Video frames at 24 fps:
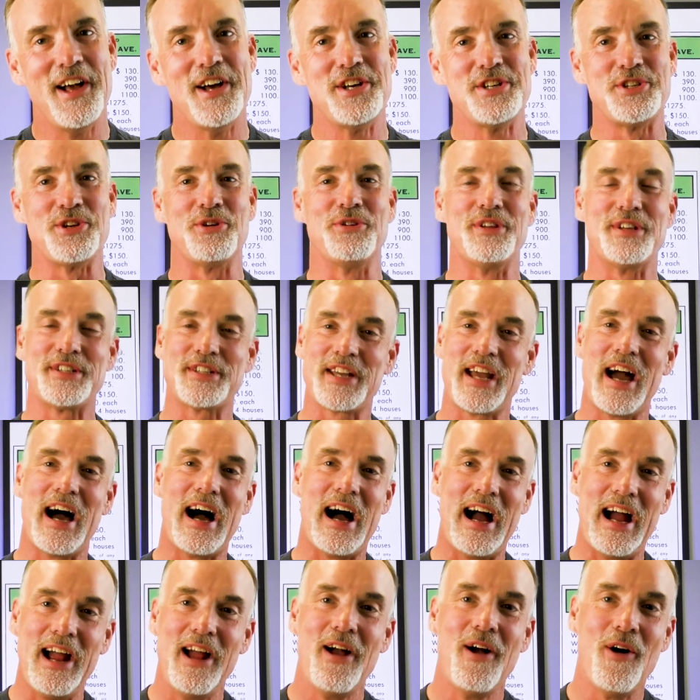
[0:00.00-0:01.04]
So this
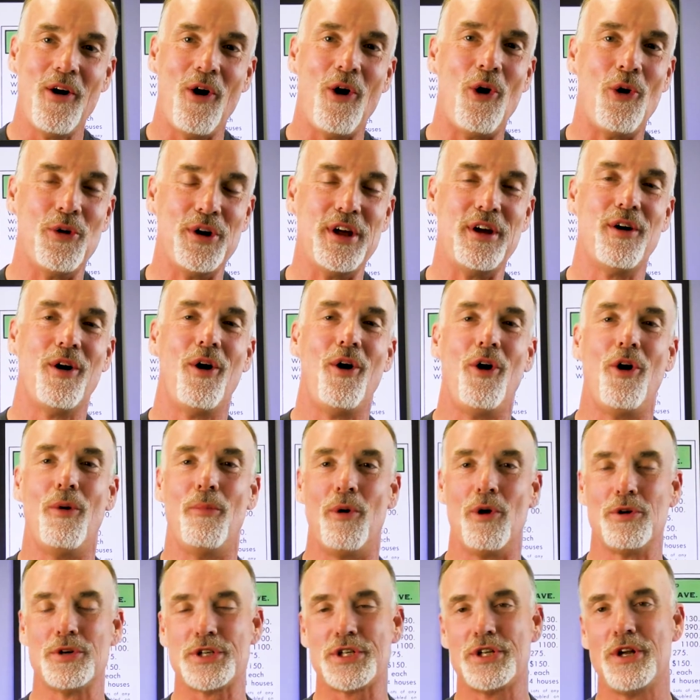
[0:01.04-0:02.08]
guy owned it
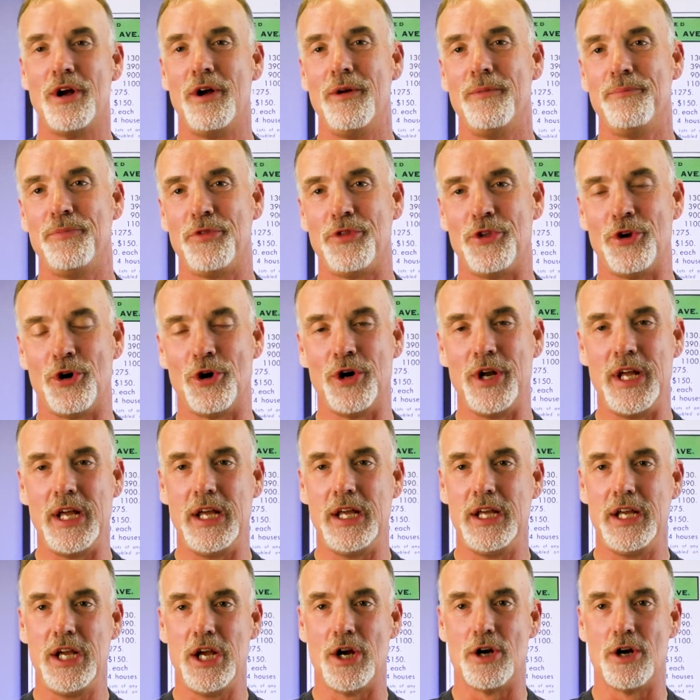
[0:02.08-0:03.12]
almost
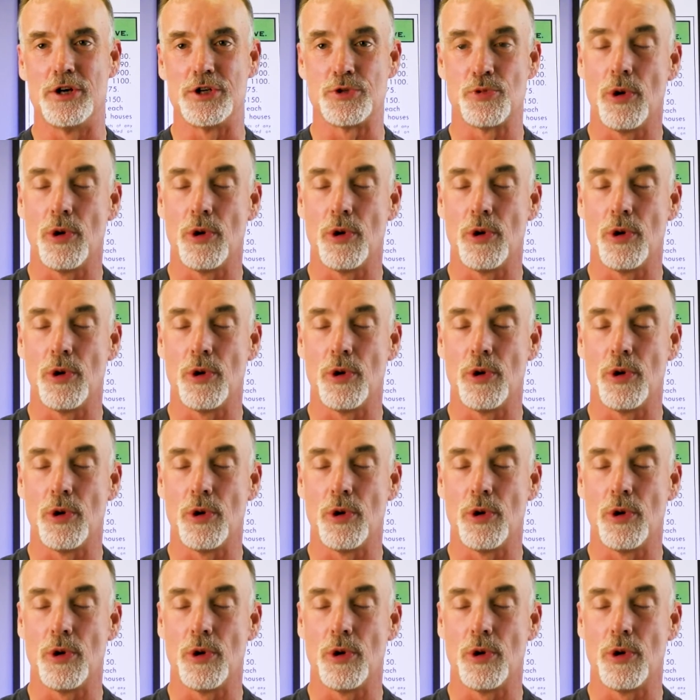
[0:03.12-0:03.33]
30 years.